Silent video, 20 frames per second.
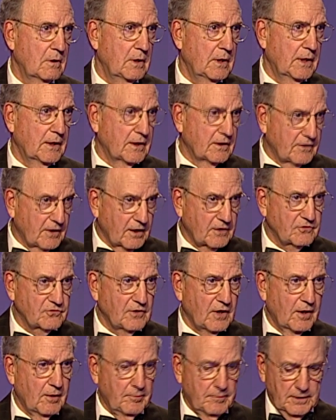in a
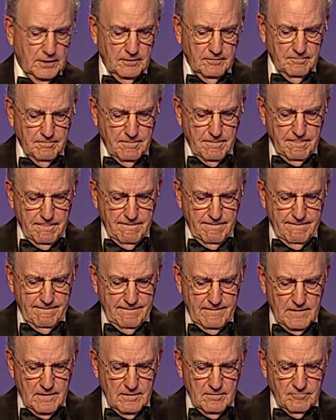textile mill
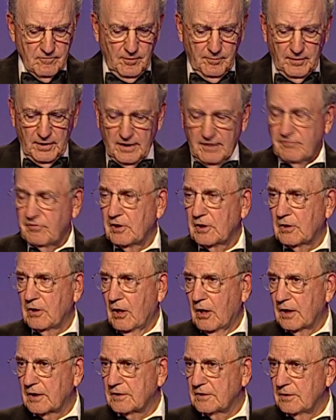from 11
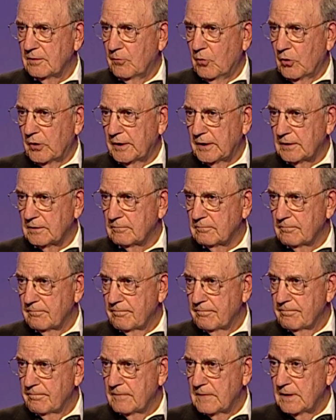o'clock in
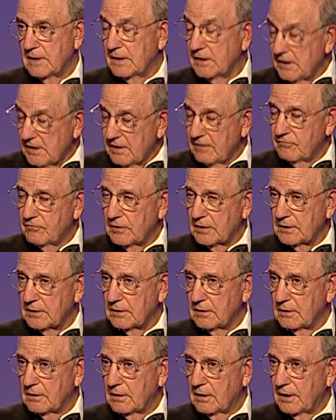the evening
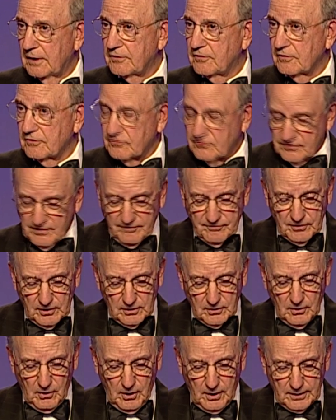until 7
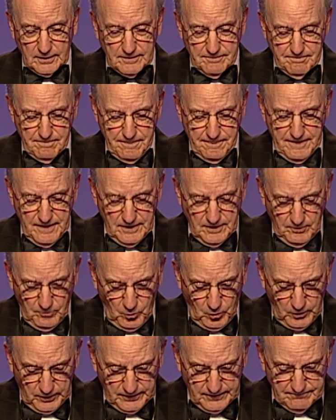o'clock in the
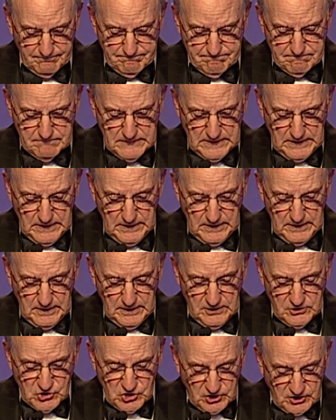morning.
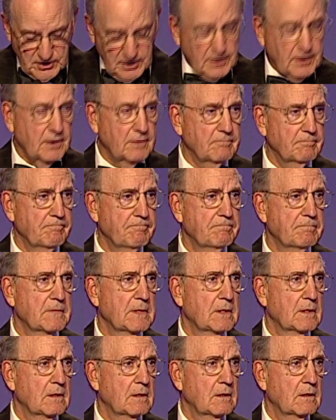She did it
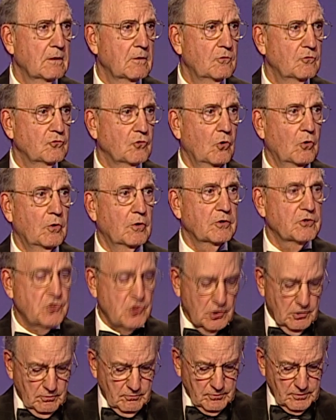so her
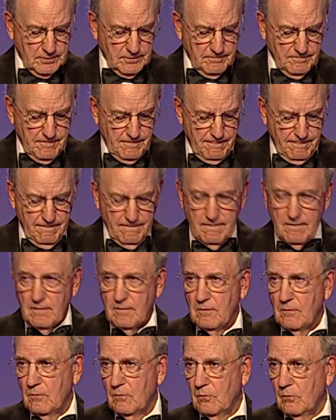children
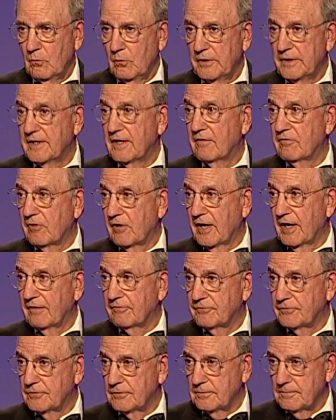would never
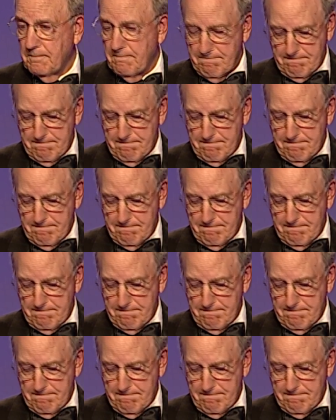have to.